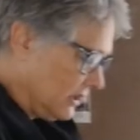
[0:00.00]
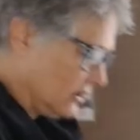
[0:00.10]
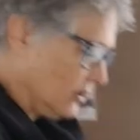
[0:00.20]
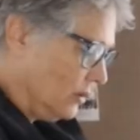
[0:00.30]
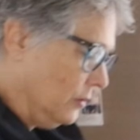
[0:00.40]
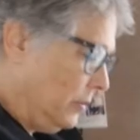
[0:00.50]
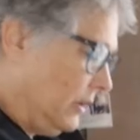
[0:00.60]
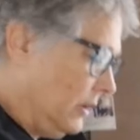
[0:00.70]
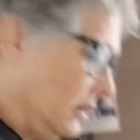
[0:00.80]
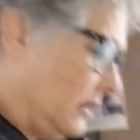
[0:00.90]
scoop
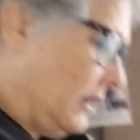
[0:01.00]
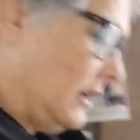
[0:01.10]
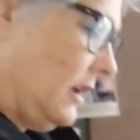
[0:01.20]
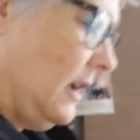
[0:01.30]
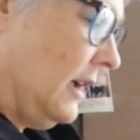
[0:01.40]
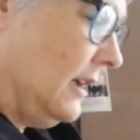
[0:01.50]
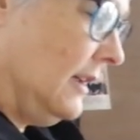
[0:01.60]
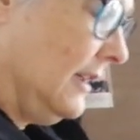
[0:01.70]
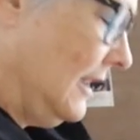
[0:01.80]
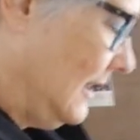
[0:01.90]
that
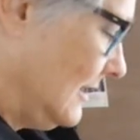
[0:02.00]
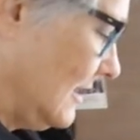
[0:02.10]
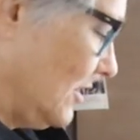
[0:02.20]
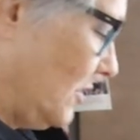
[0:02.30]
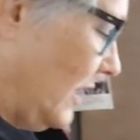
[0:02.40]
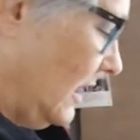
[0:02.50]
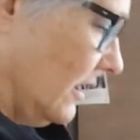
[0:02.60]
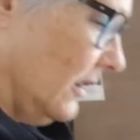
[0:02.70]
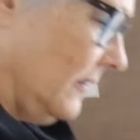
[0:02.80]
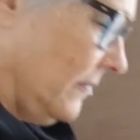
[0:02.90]
is a
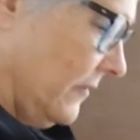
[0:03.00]
strainer,